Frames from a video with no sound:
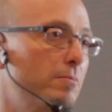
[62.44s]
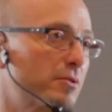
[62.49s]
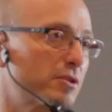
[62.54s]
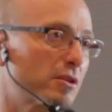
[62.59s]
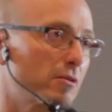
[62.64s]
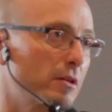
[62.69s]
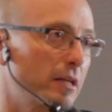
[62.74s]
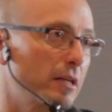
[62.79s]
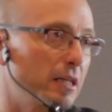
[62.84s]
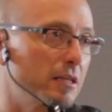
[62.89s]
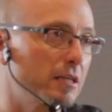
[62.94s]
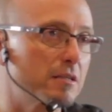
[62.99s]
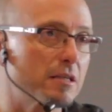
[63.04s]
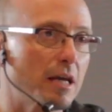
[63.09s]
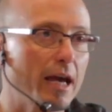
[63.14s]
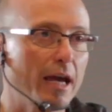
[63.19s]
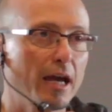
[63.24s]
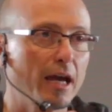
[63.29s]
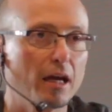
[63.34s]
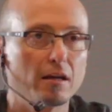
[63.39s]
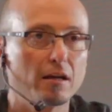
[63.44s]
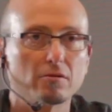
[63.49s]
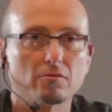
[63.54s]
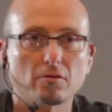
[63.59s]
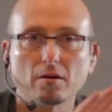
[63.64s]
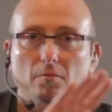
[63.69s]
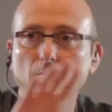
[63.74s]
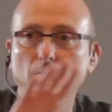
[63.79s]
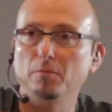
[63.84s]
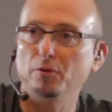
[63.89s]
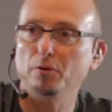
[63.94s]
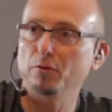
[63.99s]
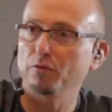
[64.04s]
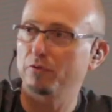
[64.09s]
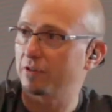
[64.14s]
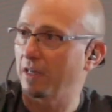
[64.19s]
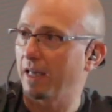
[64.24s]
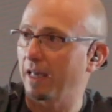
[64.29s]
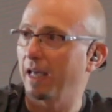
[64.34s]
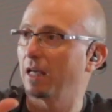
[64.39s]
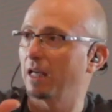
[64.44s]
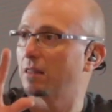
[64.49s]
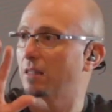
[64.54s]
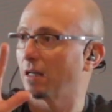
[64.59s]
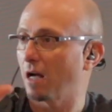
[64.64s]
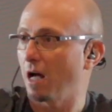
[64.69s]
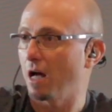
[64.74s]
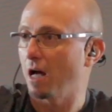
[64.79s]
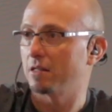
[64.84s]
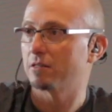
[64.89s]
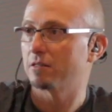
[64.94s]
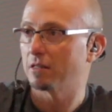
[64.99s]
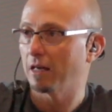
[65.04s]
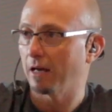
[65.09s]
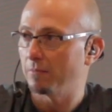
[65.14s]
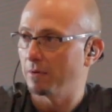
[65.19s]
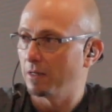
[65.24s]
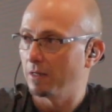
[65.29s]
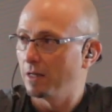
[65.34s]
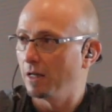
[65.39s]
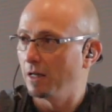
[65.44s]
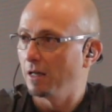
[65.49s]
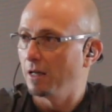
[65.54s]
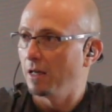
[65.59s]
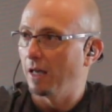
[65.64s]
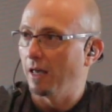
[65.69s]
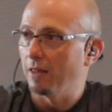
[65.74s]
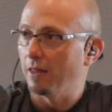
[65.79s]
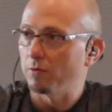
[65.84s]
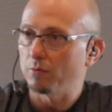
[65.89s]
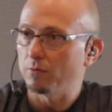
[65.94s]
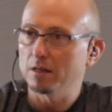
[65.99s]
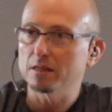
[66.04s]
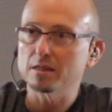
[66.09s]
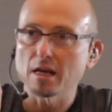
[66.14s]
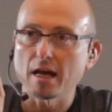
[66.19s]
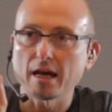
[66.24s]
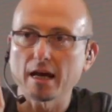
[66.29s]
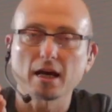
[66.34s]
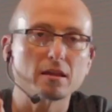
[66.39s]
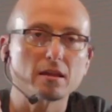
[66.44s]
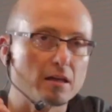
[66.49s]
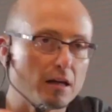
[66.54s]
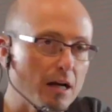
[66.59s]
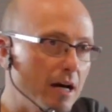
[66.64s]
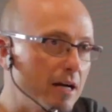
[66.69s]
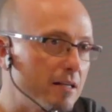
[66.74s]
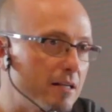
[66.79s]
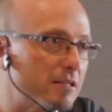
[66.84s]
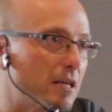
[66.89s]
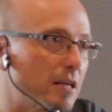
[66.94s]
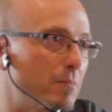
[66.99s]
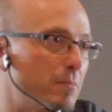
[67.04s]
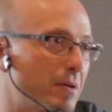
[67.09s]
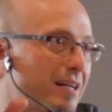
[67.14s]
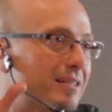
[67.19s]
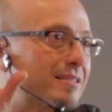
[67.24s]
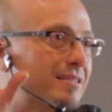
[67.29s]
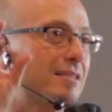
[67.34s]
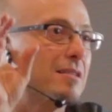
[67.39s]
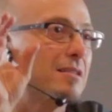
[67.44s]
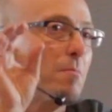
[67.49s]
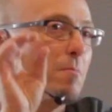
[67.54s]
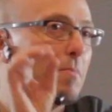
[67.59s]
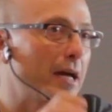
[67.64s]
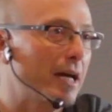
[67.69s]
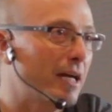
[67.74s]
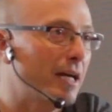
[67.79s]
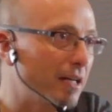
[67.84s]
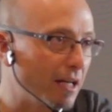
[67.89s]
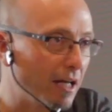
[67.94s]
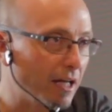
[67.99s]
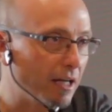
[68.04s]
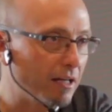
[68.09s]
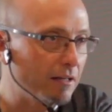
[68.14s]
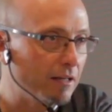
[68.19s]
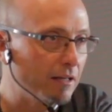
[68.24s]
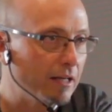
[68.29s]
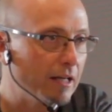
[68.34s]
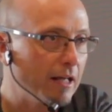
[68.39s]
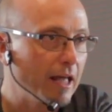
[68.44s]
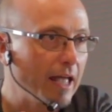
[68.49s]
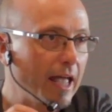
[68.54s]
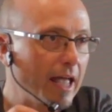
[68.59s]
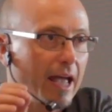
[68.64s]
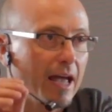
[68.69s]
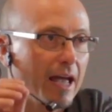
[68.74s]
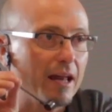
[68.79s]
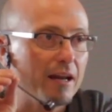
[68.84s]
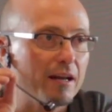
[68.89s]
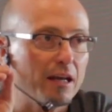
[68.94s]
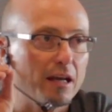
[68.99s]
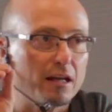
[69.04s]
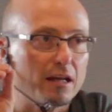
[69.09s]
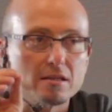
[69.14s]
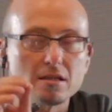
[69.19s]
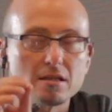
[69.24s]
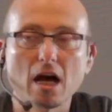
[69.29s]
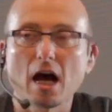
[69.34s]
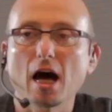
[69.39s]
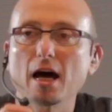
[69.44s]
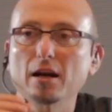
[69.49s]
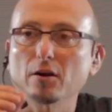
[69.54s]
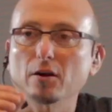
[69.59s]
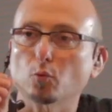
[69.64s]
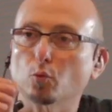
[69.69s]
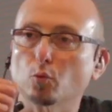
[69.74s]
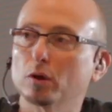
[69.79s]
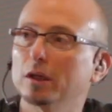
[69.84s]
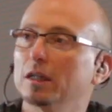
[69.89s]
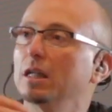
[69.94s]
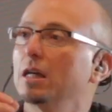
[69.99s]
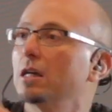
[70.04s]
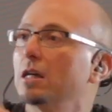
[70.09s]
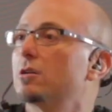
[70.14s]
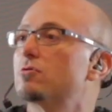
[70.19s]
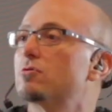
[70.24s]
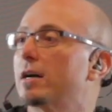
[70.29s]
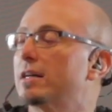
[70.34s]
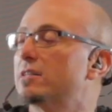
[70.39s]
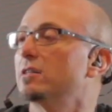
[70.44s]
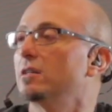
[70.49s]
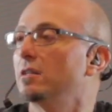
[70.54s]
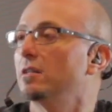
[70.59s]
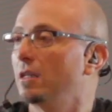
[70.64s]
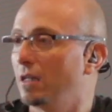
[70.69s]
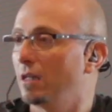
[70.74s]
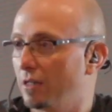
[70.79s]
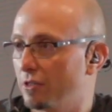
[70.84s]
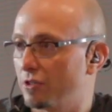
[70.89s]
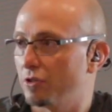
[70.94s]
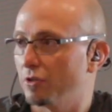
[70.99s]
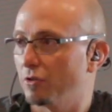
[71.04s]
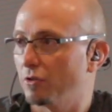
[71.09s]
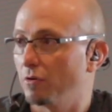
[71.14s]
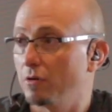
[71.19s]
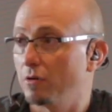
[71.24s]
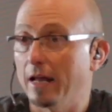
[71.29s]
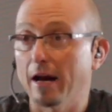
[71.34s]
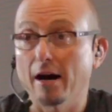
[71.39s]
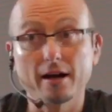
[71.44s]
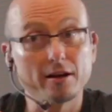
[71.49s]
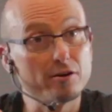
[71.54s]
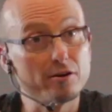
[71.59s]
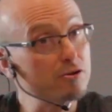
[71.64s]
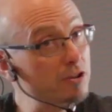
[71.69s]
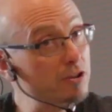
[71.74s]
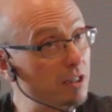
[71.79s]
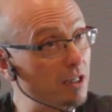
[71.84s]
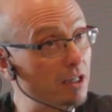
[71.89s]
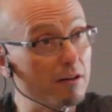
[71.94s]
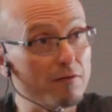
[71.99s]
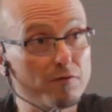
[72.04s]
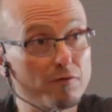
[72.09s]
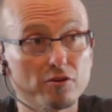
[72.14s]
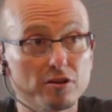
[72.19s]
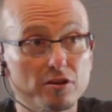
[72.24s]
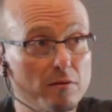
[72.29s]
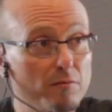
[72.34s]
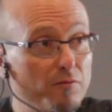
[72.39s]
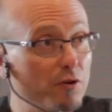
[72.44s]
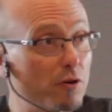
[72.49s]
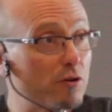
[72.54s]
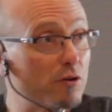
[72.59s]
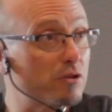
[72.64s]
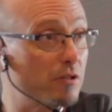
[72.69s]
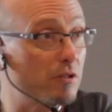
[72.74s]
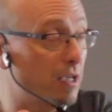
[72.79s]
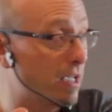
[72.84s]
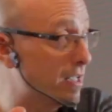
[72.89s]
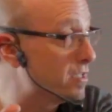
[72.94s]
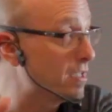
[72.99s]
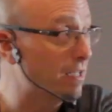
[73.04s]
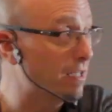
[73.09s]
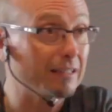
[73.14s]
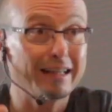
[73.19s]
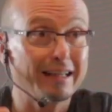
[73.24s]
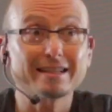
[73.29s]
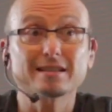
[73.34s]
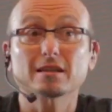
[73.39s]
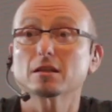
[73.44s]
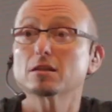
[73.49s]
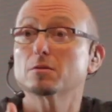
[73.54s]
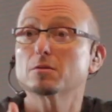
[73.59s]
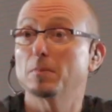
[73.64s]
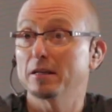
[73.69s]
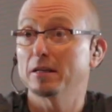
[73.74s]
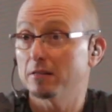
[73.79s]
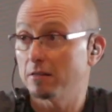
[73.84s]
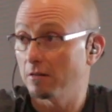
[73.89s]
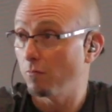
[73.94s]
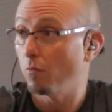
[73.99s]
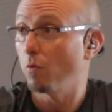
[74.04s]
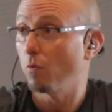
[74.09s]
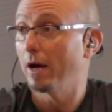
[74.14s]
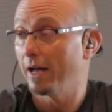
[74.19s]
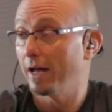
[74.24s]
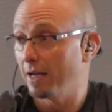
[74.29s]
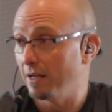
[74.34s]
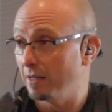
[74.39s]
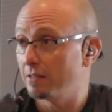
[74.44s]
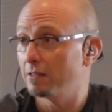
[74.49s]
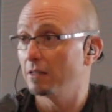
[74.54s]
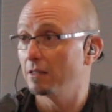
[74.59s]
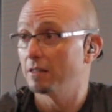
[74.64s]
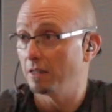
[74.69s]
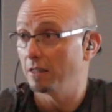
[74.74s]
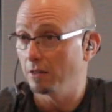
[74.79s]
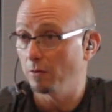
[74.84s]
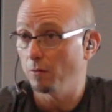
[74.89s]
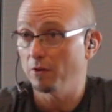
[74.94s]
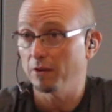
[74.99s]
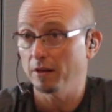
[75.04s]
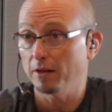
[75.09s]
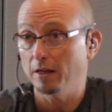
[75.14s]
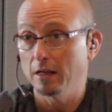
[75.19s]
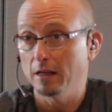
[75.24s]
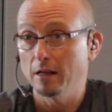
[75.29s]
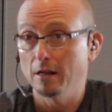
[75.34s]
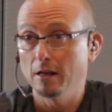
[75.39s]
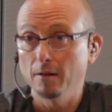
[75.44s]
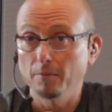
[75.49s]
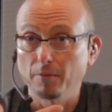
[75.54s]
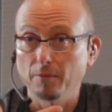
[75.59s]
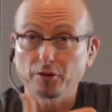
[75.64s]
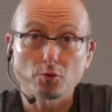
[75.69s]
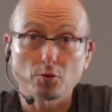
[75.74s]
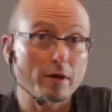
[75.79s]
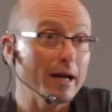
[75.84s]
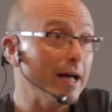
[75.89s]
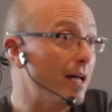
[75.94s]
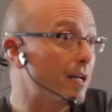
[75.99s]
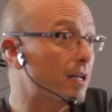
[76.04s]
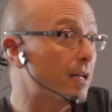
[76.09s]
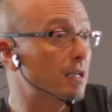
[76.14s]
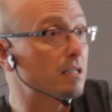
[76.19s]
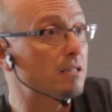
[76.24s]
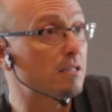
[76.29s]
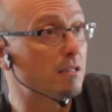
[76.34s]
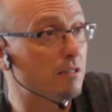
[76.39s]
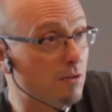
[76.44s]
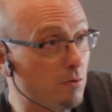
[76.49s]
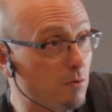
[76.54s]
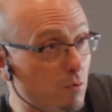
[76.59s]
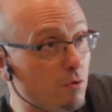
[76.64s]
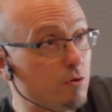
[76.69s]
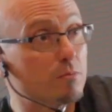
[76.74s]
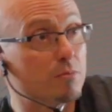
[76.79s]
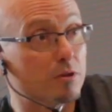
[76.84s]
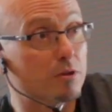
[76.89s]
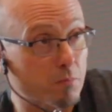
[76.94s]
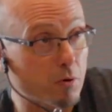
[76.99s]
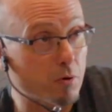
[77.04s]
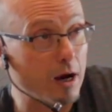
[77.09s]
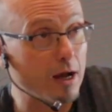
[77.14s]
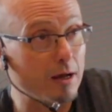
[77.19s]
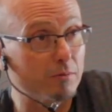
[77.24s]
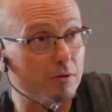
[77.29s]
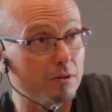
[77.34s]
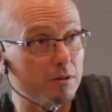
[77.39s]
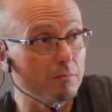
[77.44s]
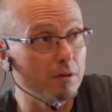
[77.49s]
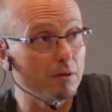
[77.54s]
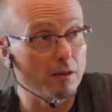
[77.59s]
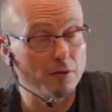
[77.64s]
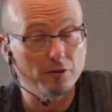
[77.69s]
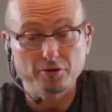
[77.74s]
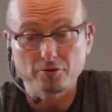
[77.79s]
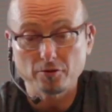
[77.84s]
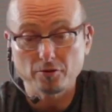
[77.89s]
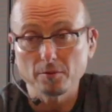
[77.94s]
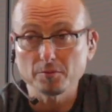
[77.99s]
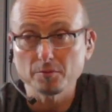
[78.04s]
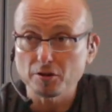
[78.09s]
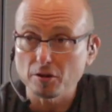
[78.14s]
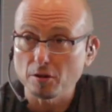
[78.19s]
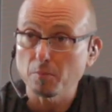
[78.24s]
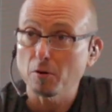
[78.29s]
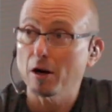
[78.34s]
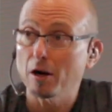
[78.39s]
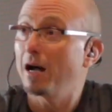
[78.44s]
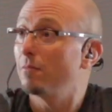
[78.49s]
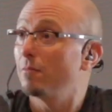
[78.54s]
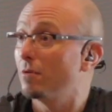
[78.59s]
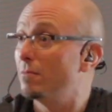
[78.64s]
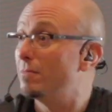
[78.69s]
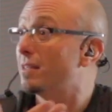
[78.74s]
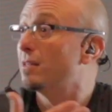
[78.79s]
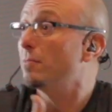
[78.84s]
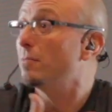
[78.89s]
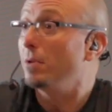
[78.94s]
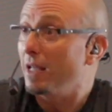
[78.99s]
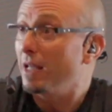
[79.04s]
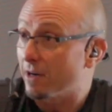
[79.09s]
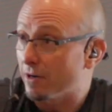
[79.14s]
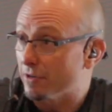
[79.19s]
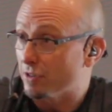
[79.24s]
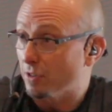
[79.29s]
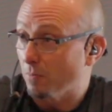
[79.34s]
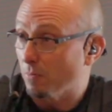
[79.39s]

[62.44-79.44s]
screens, I hate drum booths, I hate the concept. And the reason I hate the concept because it's a Band-Aid, and it's not really addressing the issue. Now, I understand for some folks it's a less expensive way to deal with it, but the reality is the room's the problem, the drums are the problem, and the player's the